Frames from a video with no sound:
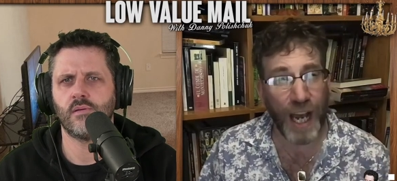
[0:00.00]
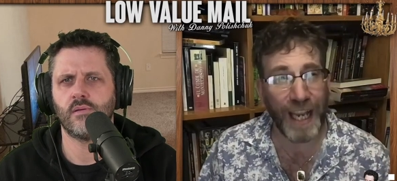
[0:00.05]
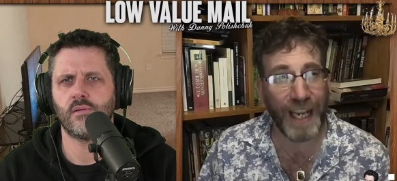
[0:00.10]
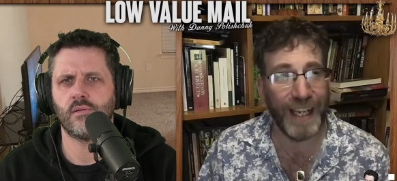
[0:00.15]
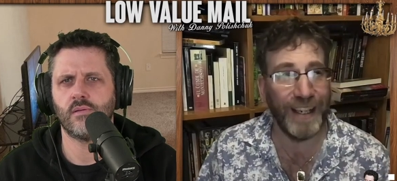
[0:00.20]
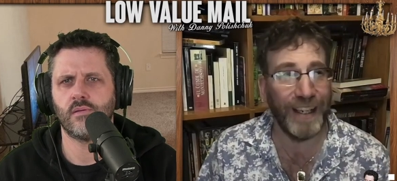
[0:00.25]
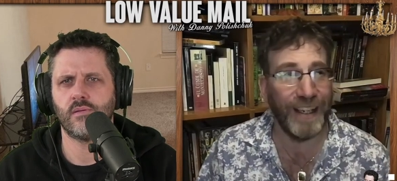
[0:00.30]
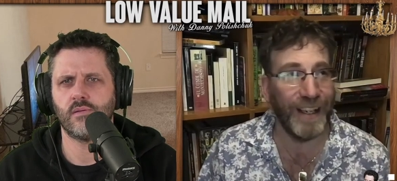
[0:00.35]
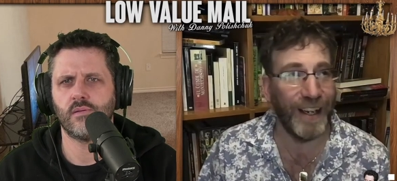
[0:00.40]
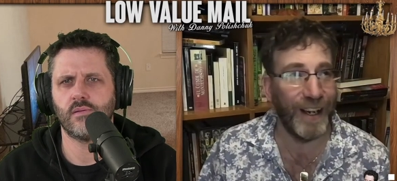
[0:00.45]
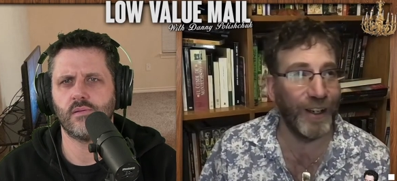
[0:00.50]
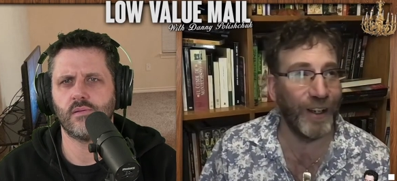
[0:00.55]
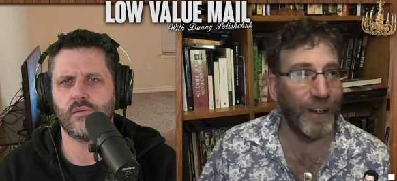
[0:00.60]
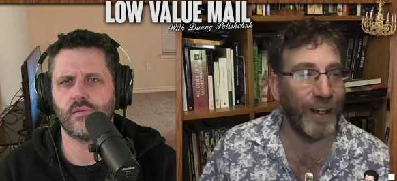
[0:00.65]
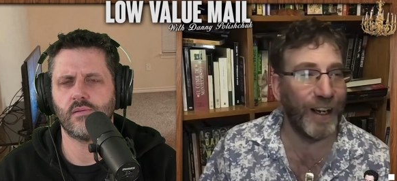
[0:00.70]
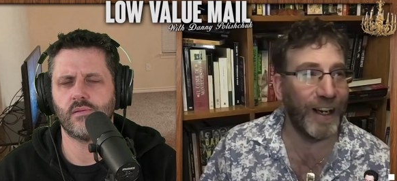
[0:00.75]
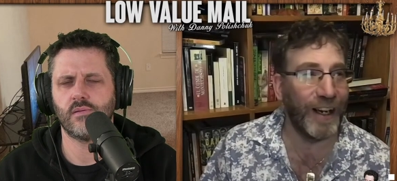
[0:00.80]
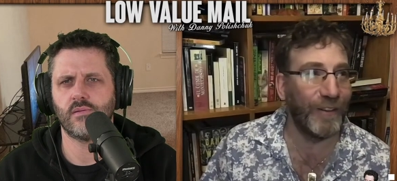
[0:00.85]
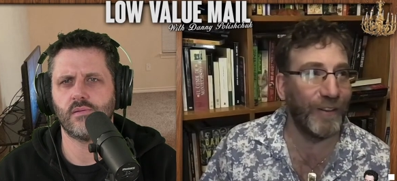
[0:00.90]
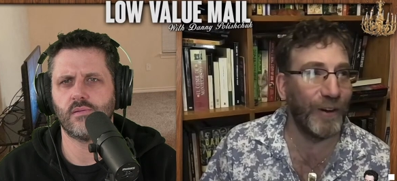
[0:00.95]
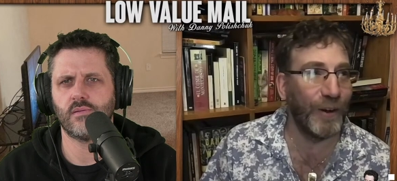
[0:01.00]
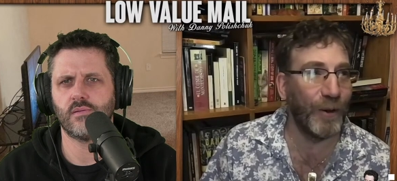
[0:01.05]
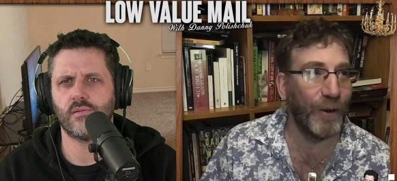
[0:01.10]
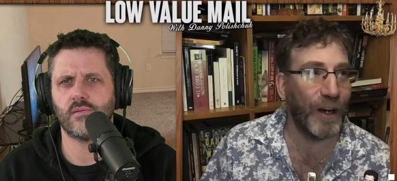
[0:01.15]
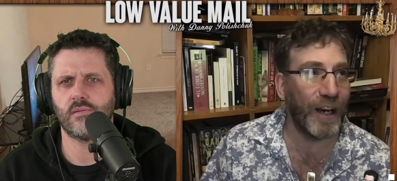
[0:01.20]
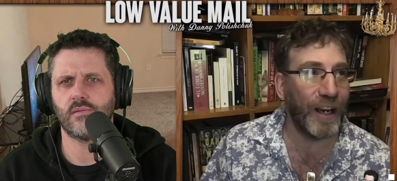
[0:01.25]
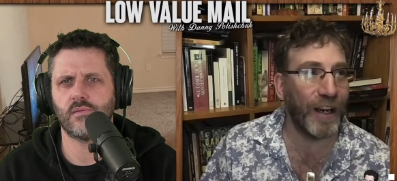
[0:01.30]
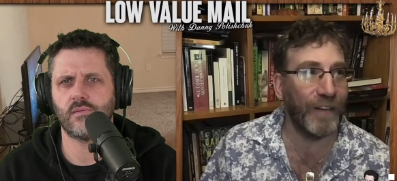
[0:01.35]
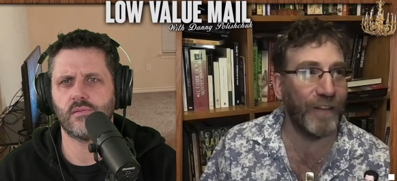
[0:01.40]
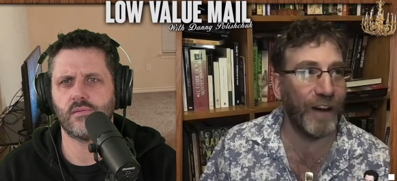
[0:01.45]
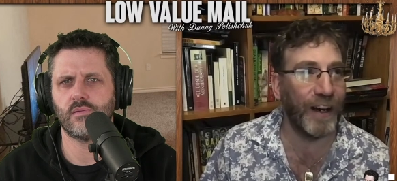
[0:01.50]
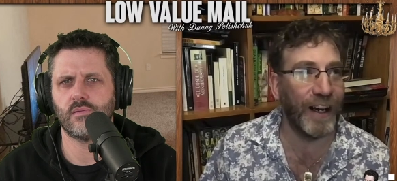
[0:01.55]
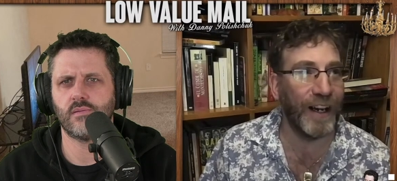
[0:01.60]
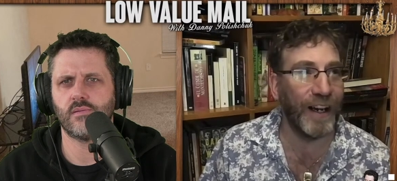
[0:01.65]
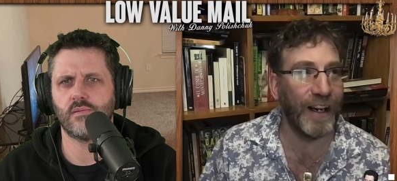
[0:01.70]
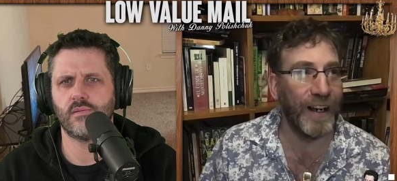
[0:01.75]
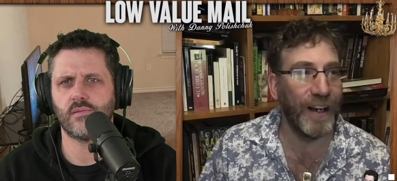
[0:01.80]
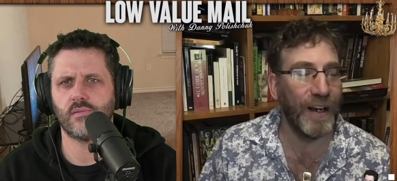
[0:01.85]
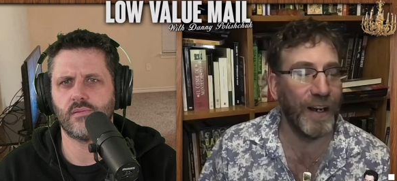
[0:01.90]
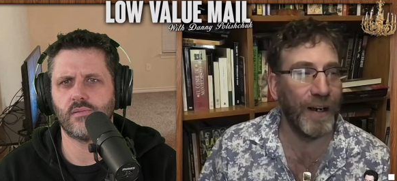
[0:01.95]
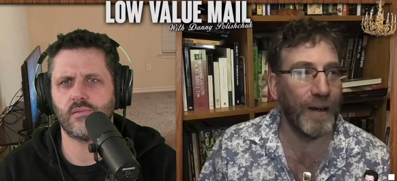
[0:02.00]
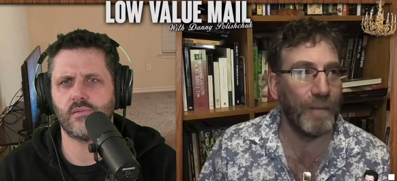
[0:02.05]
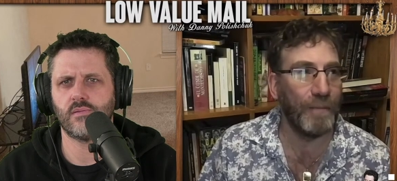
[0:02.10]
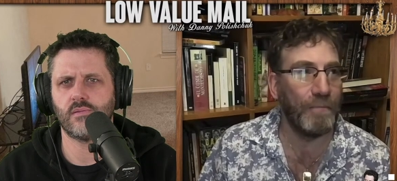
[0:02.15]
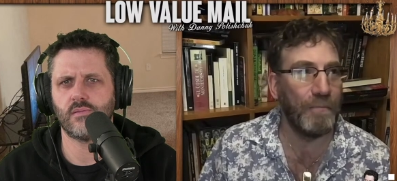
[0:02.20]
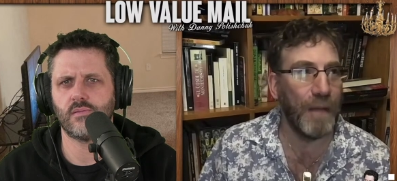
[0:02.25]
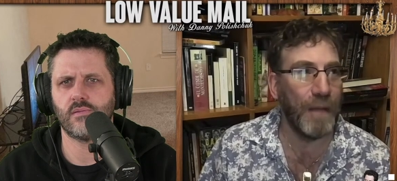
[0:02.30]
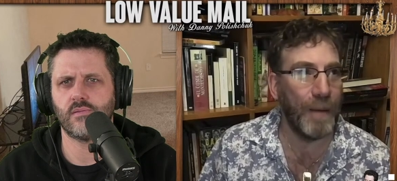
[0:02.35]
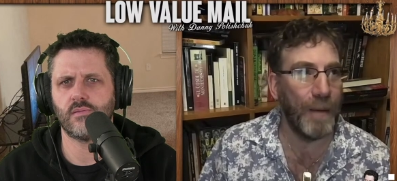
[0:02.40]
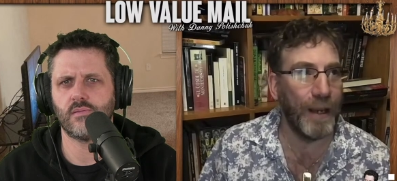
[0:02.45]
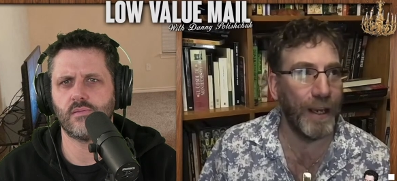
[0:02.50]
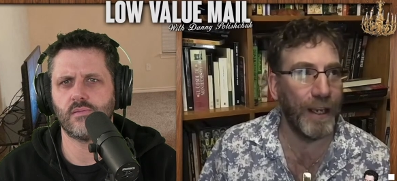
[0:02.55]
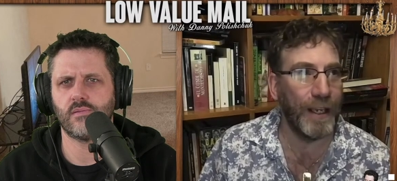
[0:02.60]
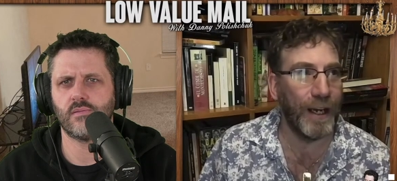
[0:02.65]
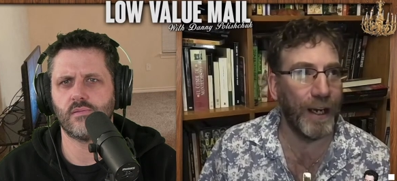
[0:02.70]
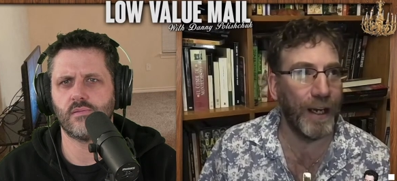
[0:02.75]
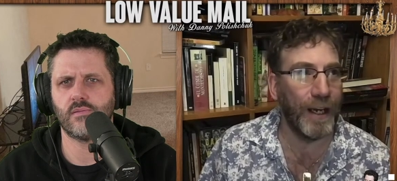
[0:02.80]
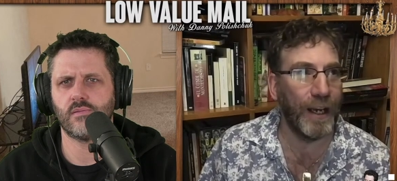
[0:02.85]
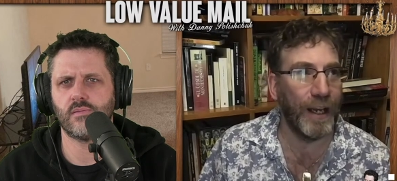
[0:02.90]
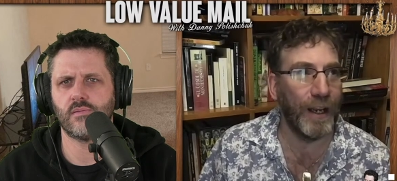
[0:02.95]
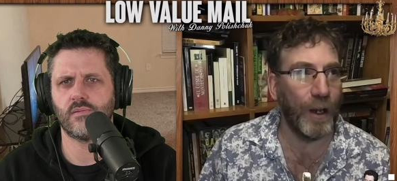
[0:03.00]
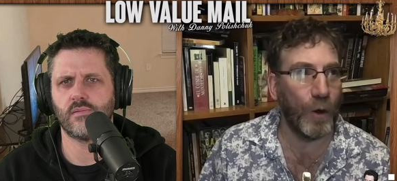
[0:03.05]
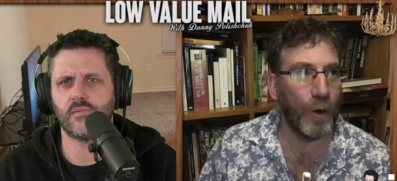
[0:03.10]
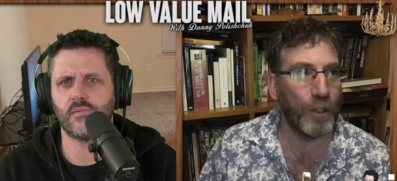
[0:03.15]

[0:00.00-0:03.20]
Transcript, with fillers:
Speaker 1: you know, uh, real kind of a maybe a, an older